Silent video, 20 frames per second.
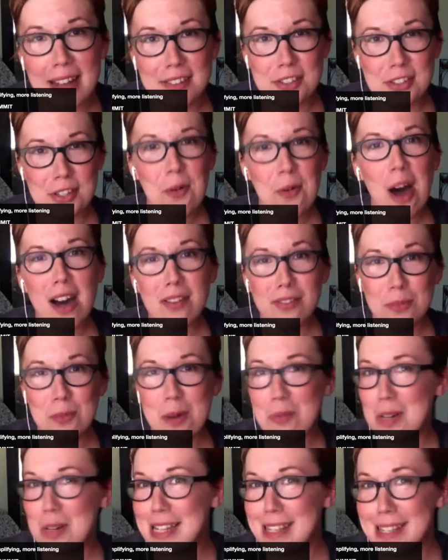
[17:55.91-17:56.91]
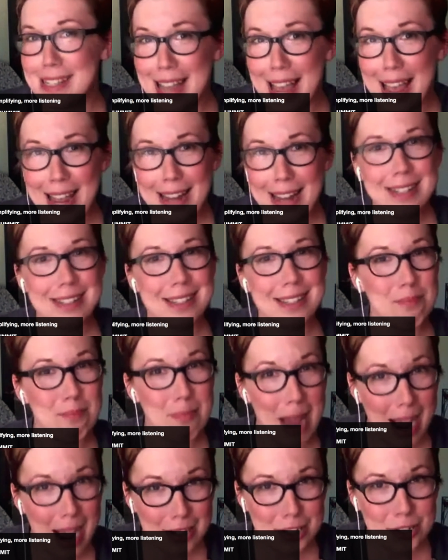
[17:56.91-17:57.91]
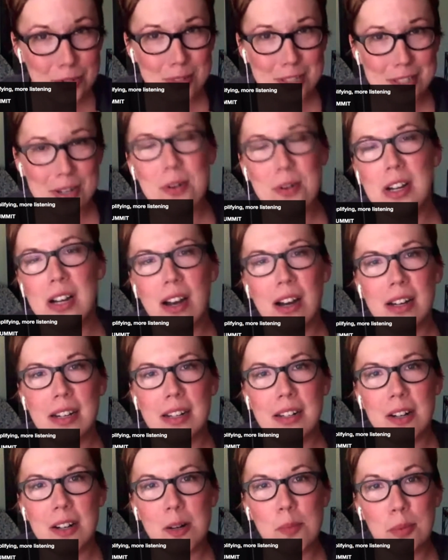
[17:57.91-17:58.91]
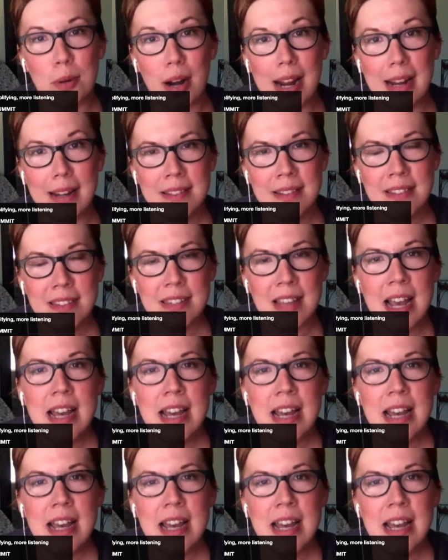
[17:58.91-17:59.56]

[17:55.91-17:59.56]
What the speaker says: So often what we say doesn't match what's going on in our brains.